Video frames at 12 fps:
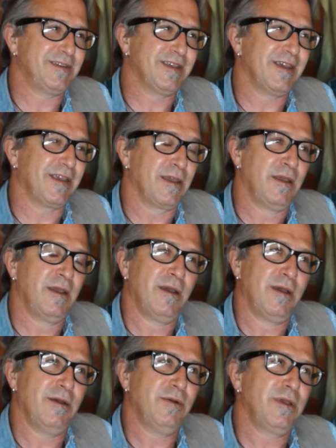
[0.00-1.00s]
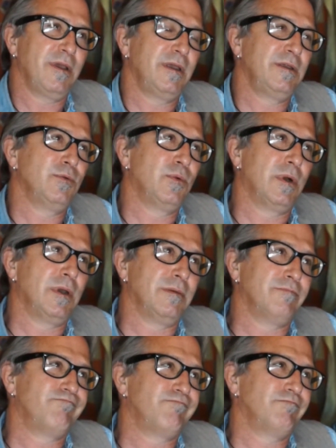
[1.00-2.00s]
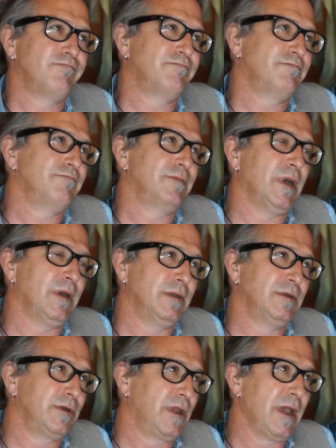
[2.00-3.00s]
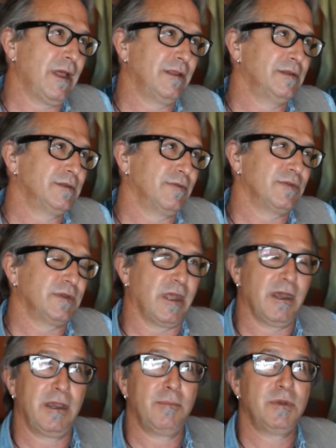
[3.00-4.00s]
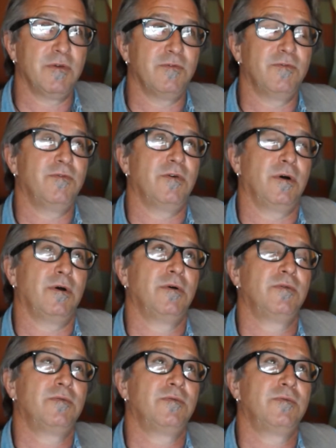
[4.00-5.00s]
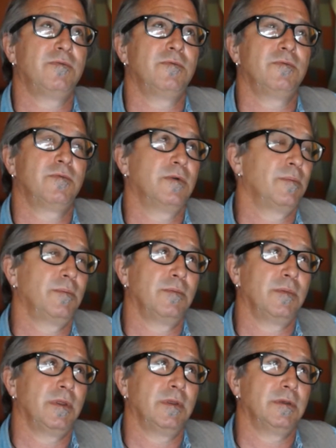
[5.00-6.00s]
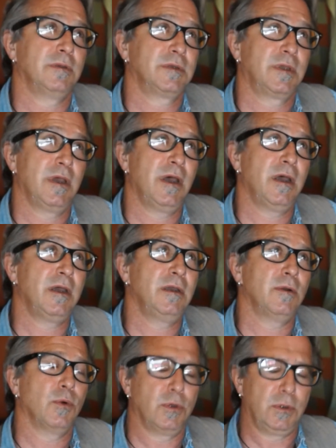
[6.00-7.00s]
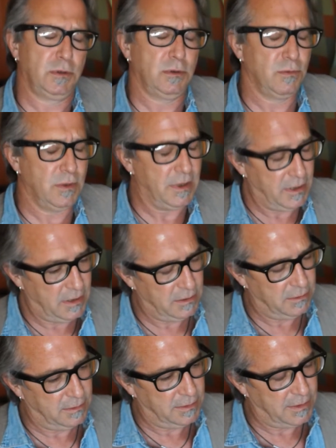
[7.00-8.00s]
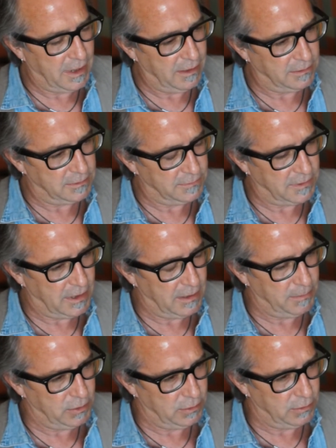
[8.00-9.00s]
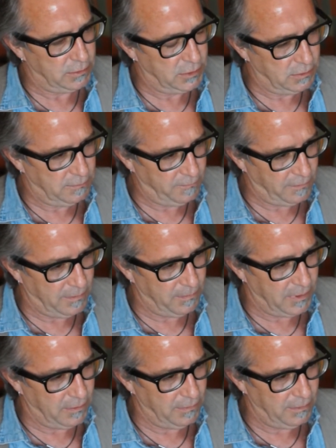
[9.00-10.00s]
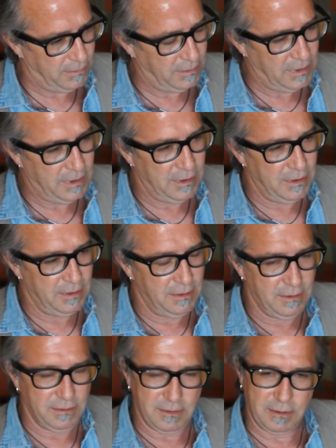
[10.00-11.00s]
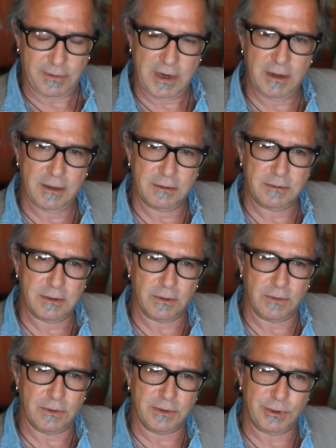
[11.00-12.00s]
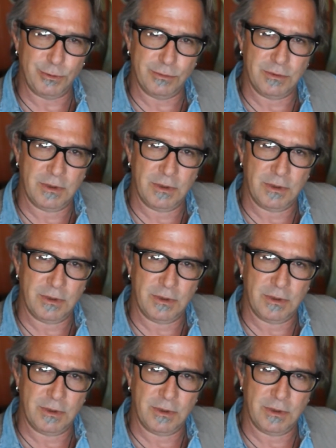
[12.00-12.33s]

It's like, okay, you want 100 gallons of slime to fall from the sky, or you want 100 gallons of slime to shoot from the ground, or you